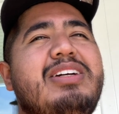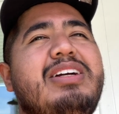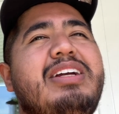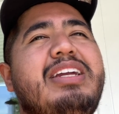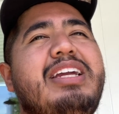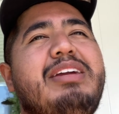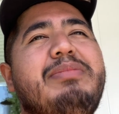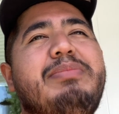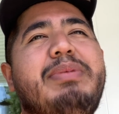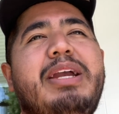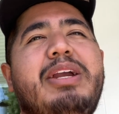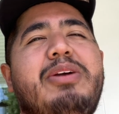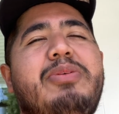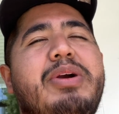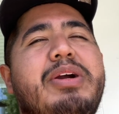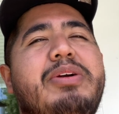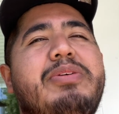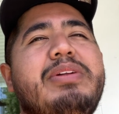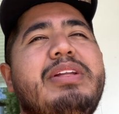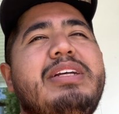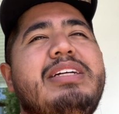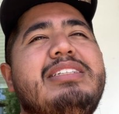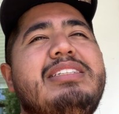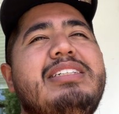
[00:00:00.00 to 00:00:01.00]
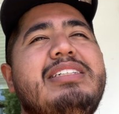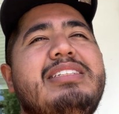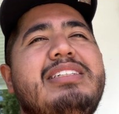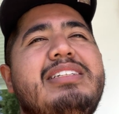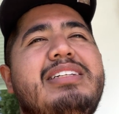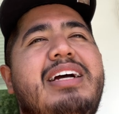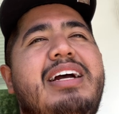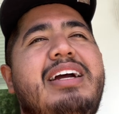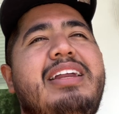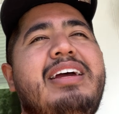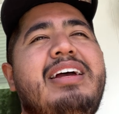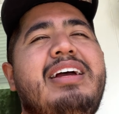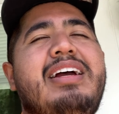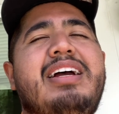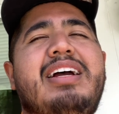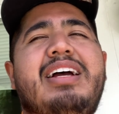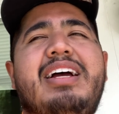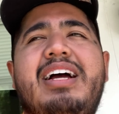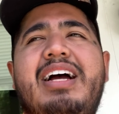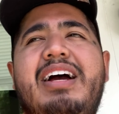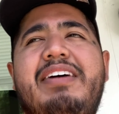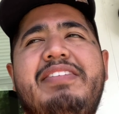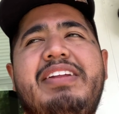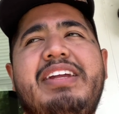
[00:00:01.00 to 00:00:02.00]
eBay quick releases, and I'd
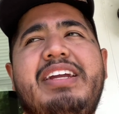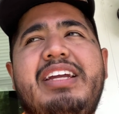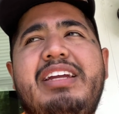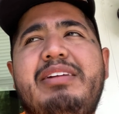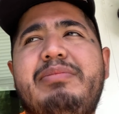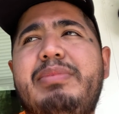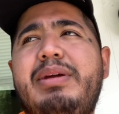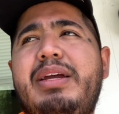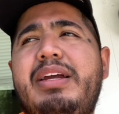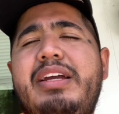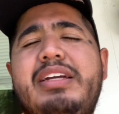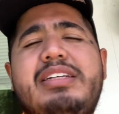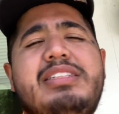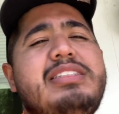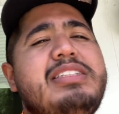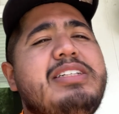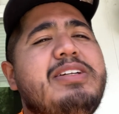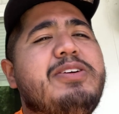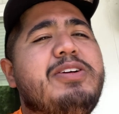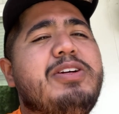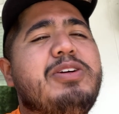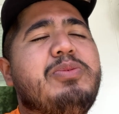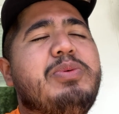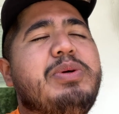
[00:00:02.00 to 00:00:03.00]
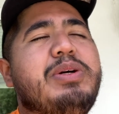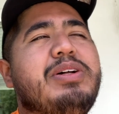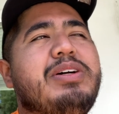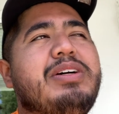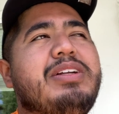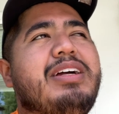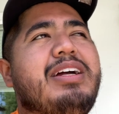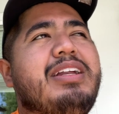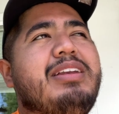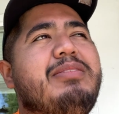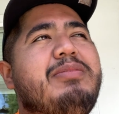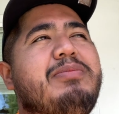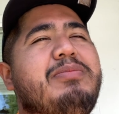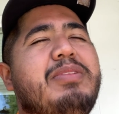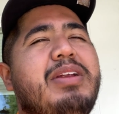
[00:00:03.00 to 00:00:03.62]
have the eBay steering wheel and I'd